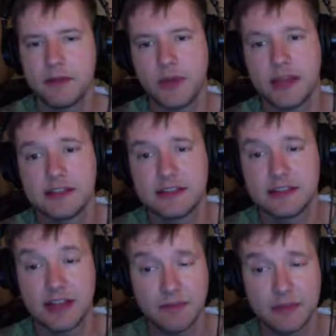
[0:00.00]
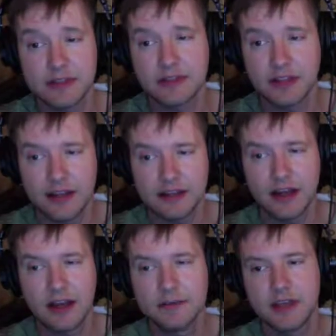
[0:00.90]
and paste statements a lot of
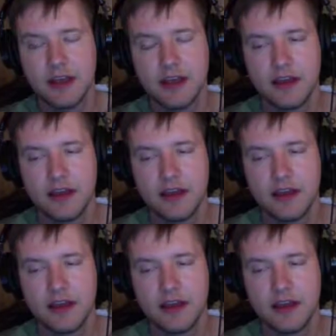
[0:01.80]
times